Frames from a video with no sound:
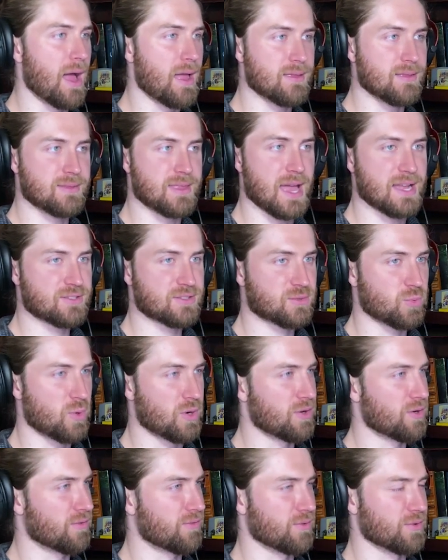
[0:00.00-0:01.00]
That's
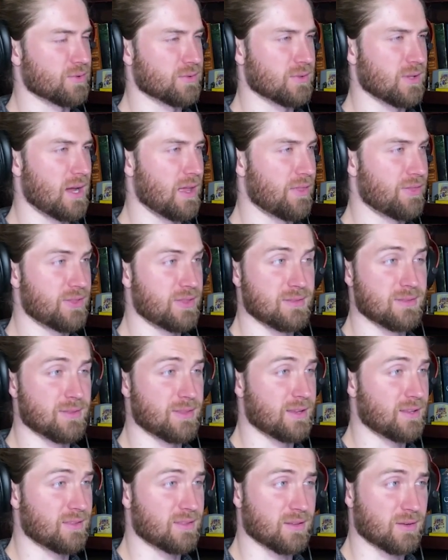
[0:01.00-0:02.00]
wonderful. I didn't
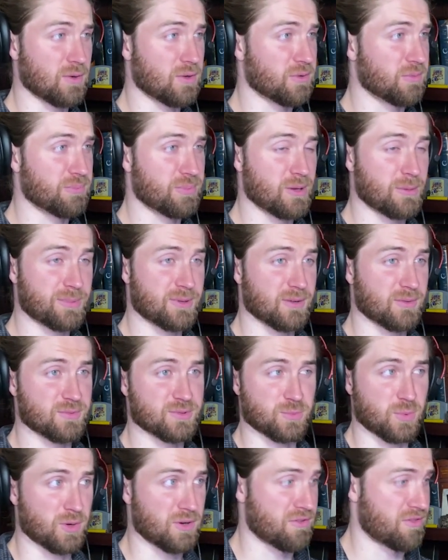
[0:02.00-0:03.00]
think the golden pumpkin
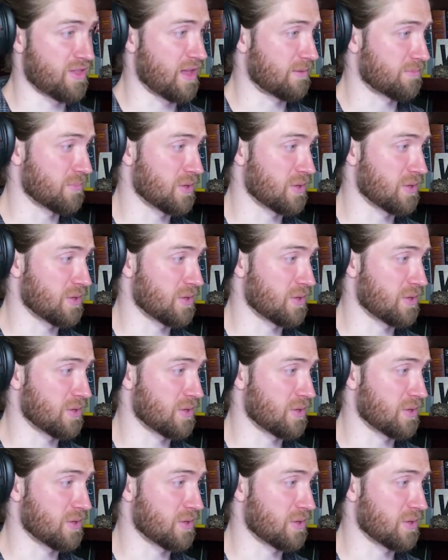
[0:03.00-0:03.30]
was worth that